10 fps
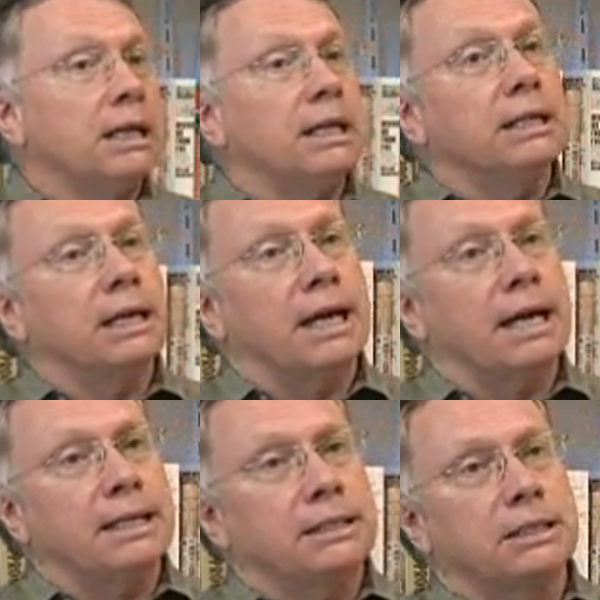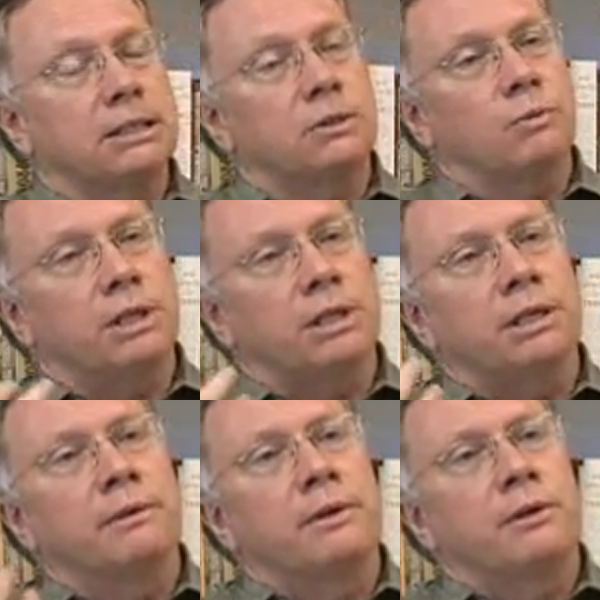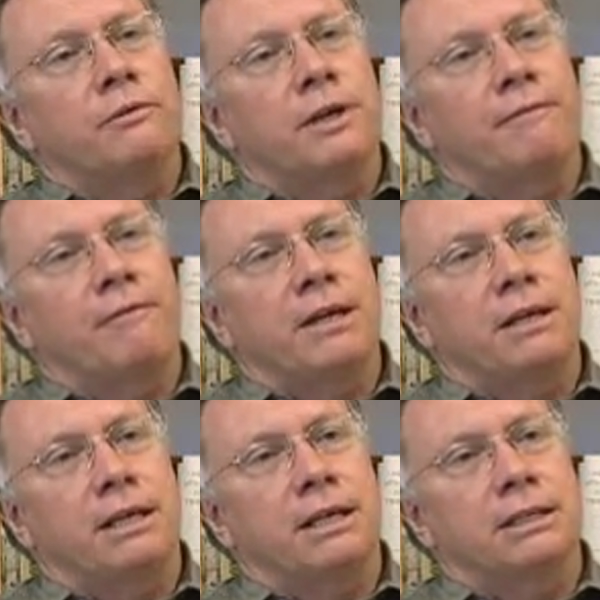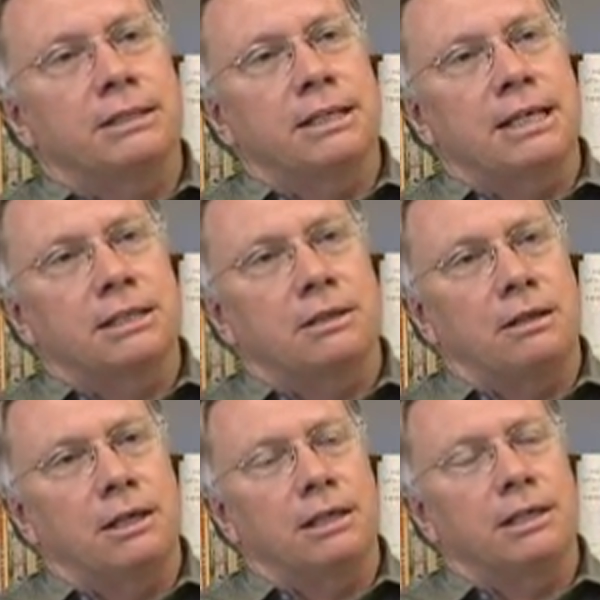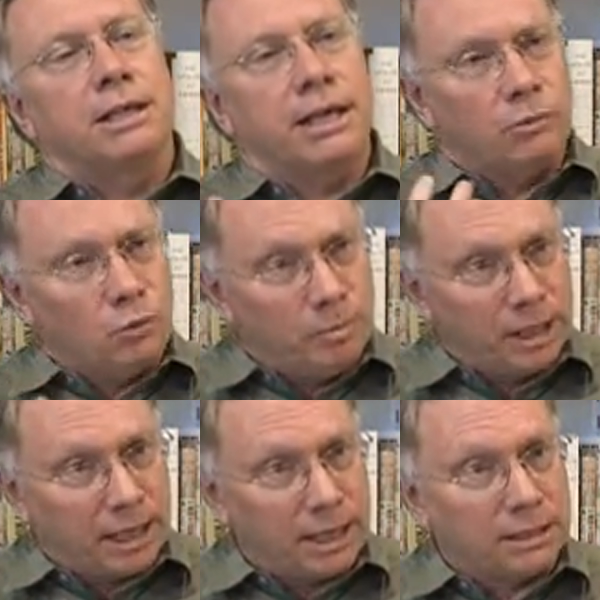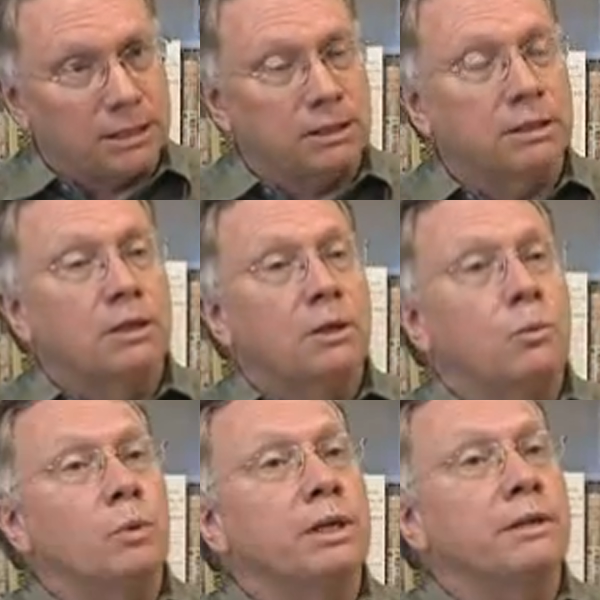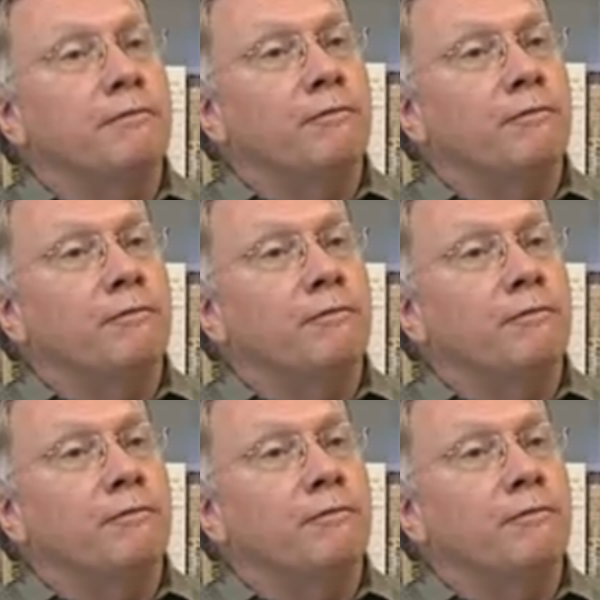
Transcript: in cases where reoffending is less likely, there will be cases where